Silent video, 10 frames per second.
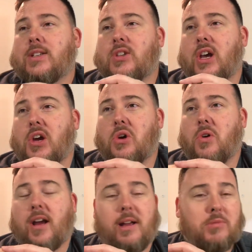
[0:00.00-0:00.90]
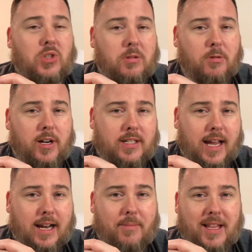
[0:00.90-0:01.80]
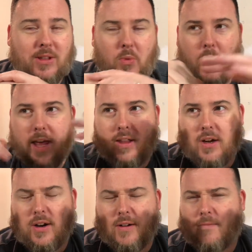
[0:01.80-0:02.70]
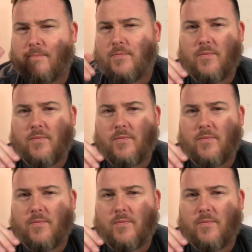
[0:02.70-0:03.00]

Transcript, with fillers: So I am super excited about the weather.